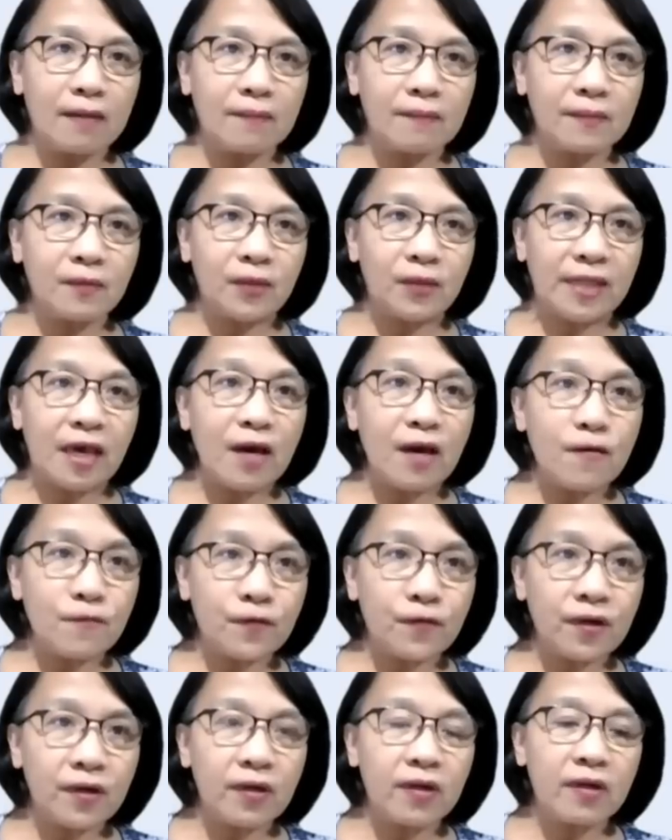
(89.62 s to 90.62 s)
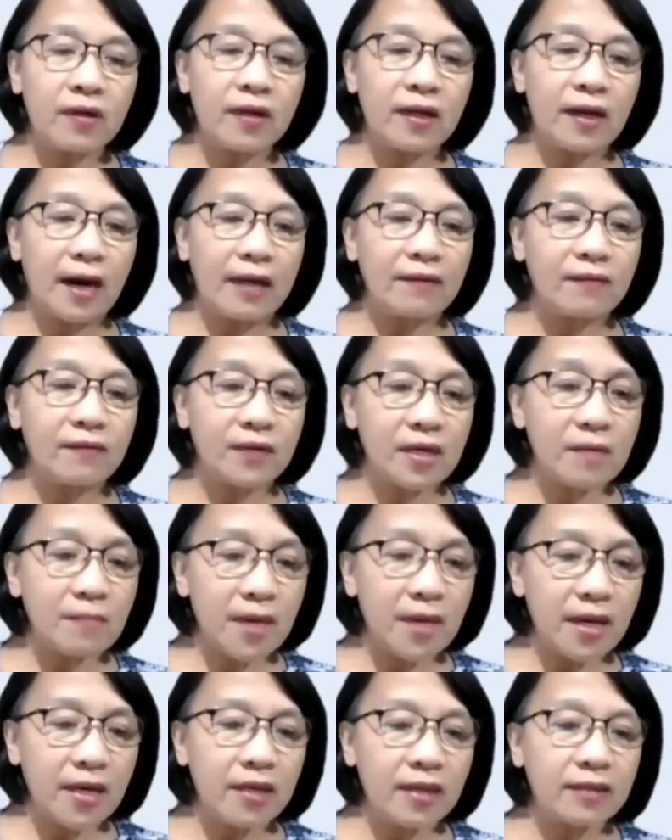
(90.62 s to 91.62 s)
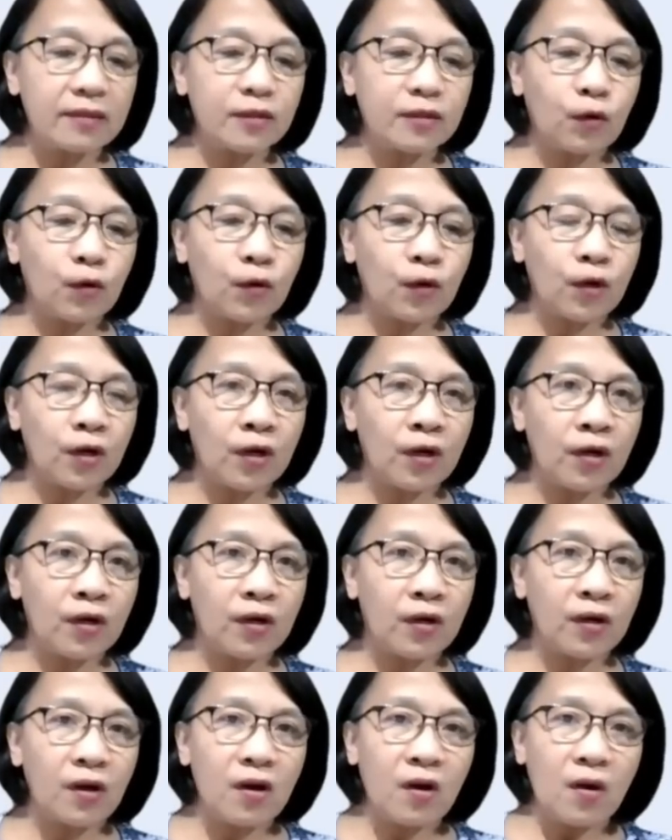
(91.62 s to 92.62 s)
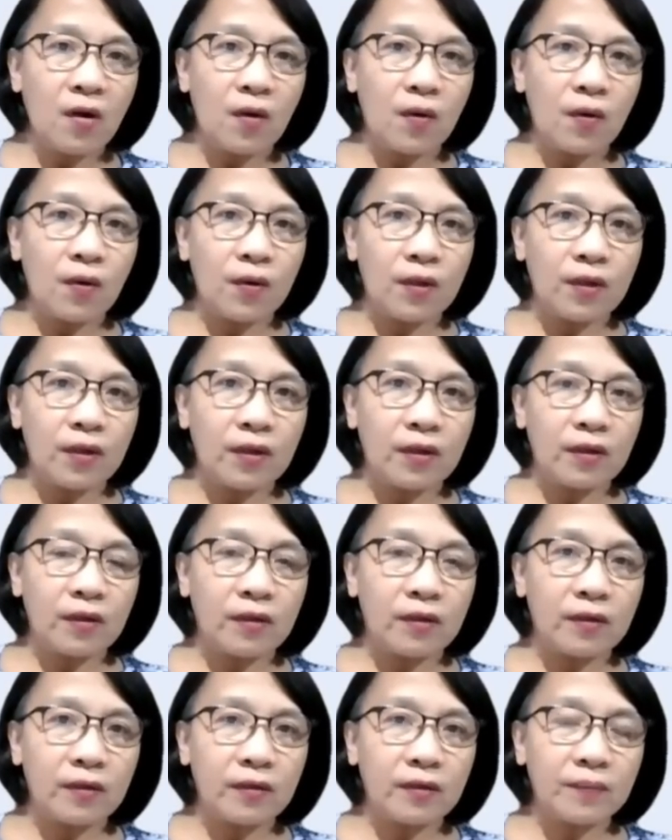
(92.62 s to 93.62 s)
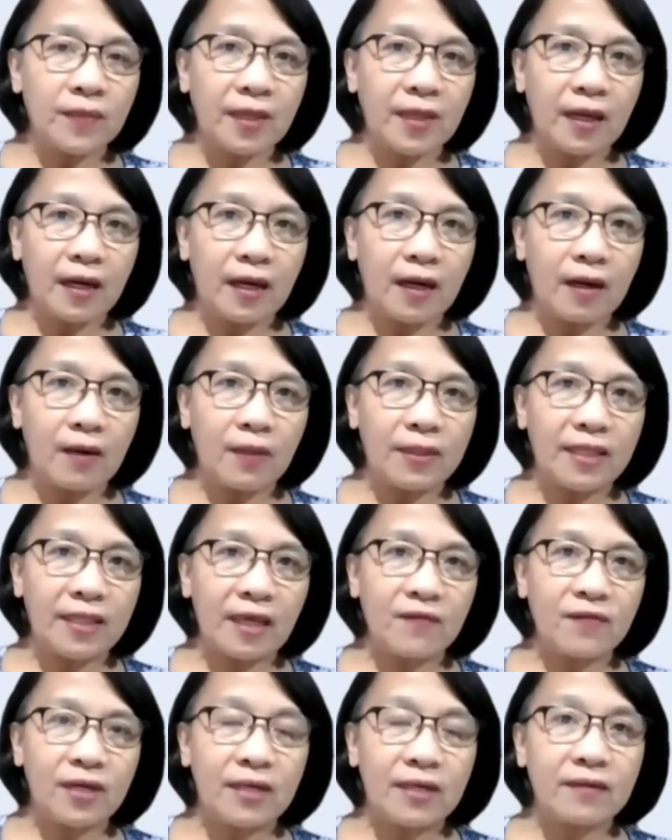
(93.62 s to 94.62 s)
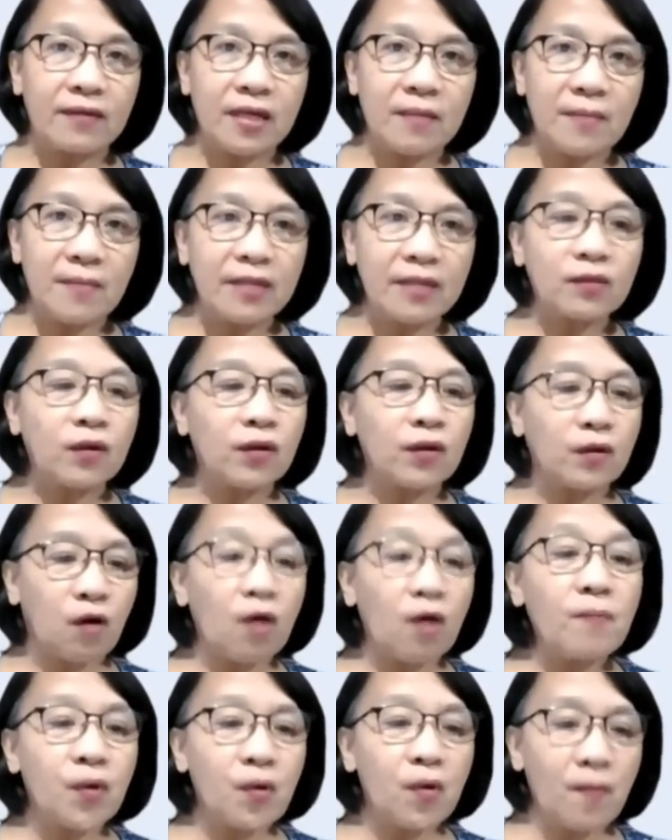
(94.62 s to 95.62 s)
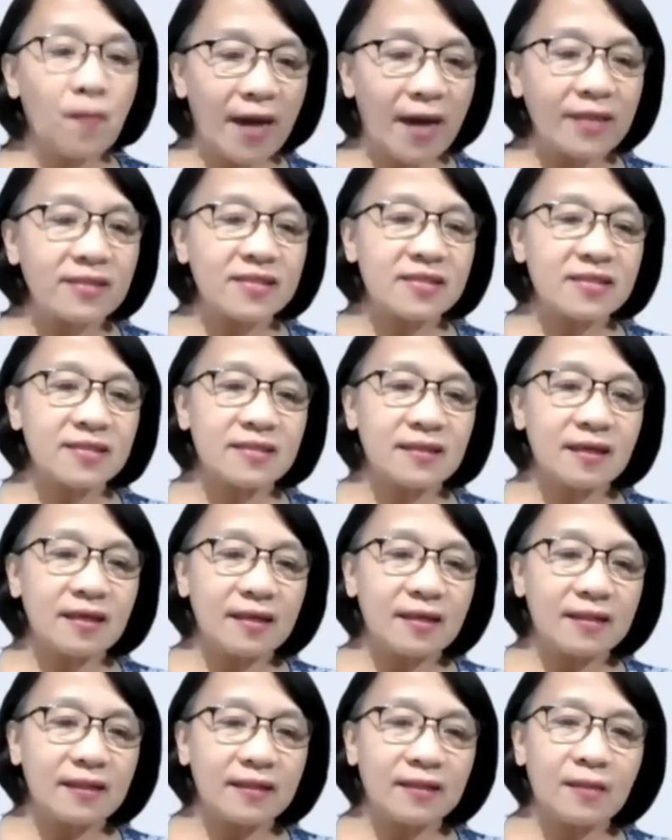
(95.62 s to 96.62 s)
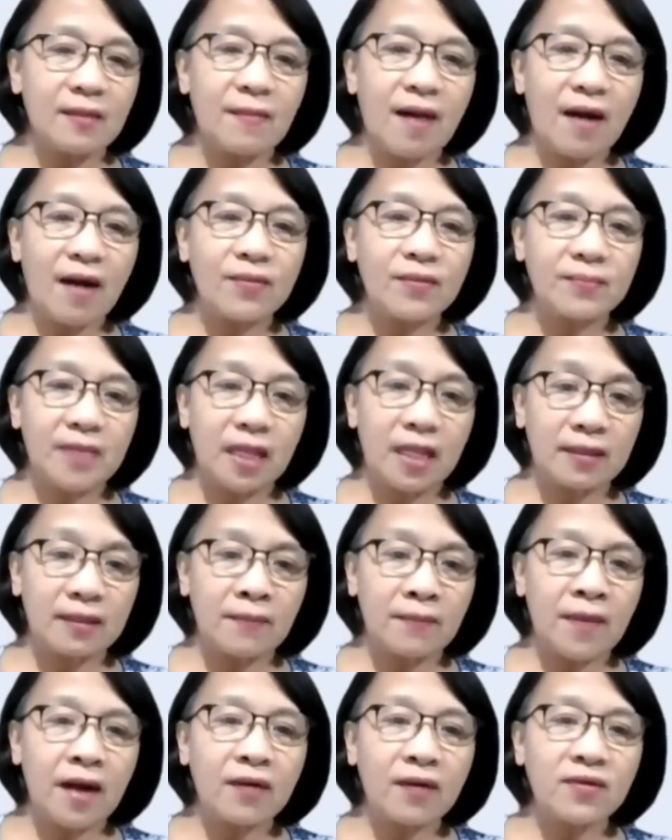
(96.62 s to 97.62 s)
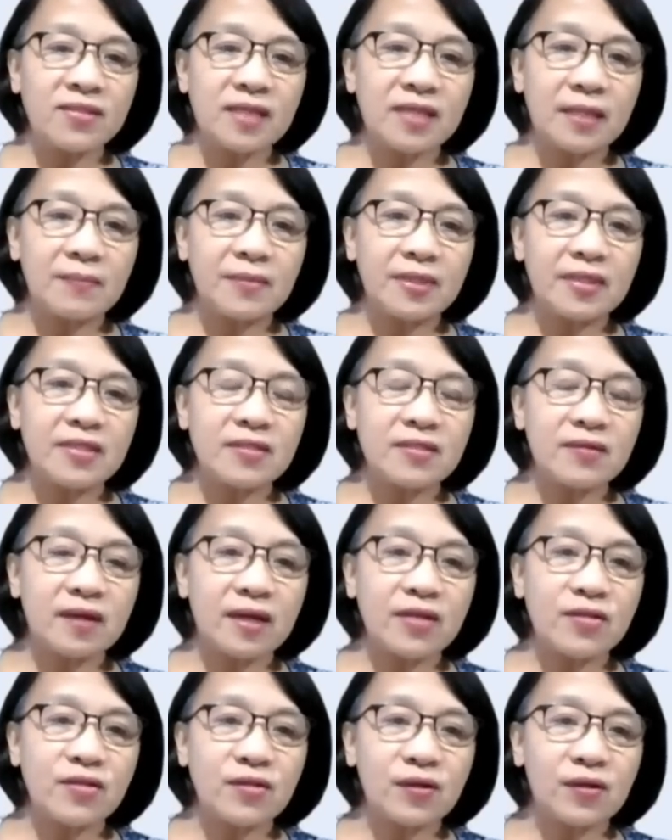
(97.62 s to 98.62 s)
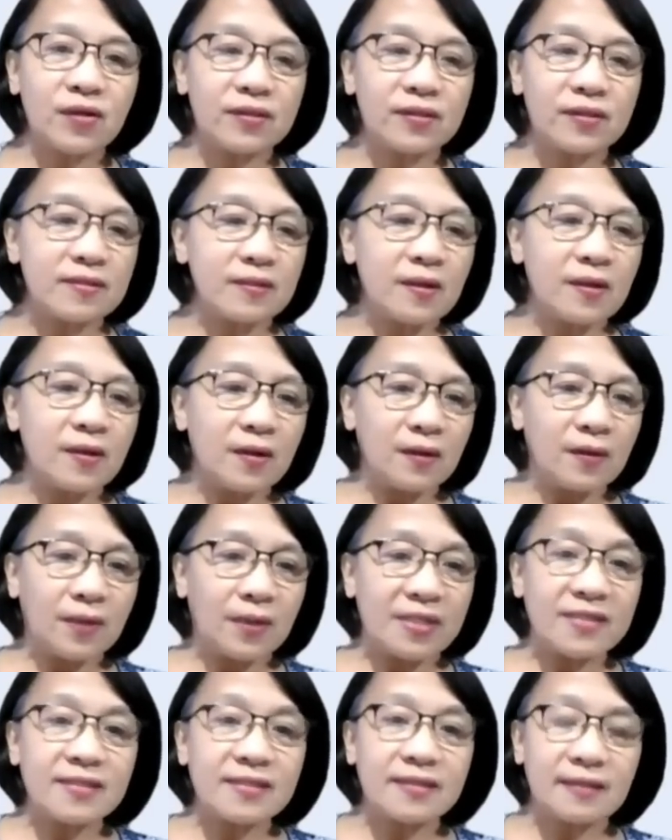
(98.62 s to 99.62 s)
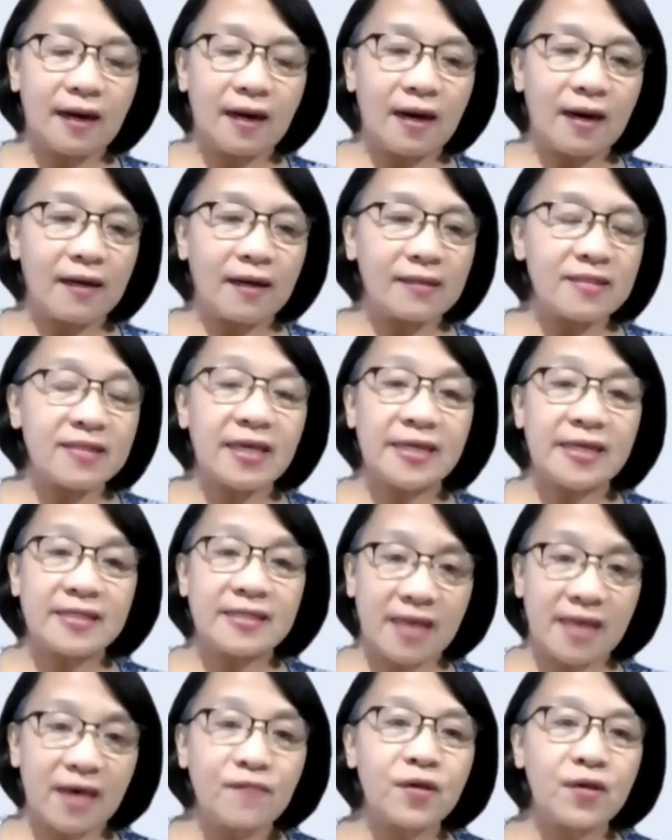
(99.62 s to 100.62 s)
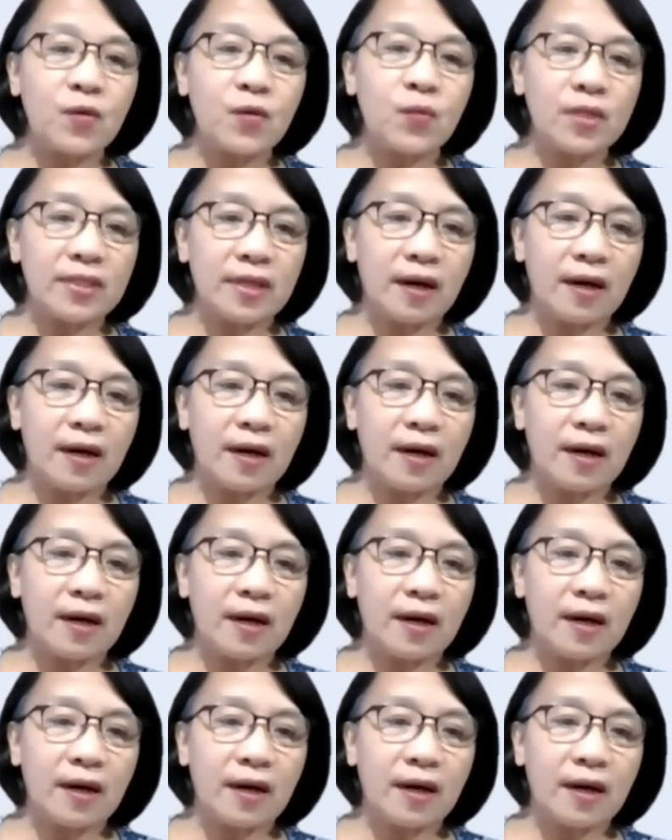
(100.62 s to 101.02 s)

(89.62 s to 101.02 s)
whatever agreement or whatever agreement or compromise that the Marcos administration is having with